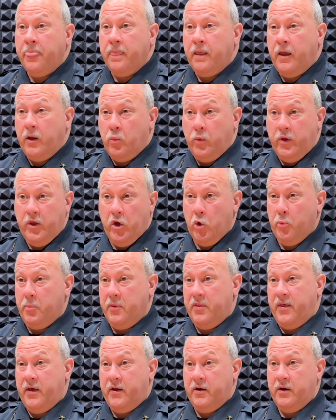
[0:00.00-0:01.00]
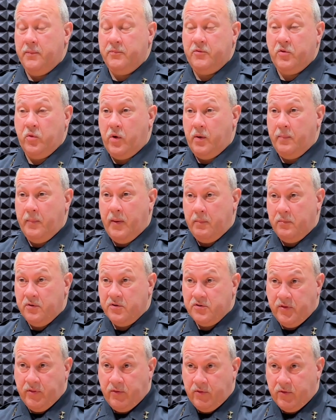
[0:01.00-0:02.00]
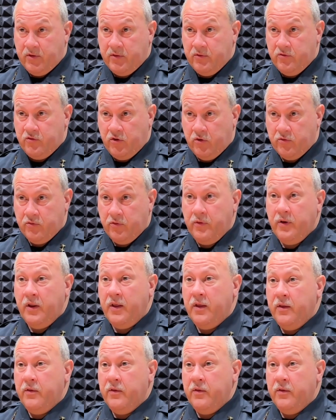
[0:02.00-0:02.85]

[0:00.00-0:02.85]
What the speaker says: and we open that up to our members and their children.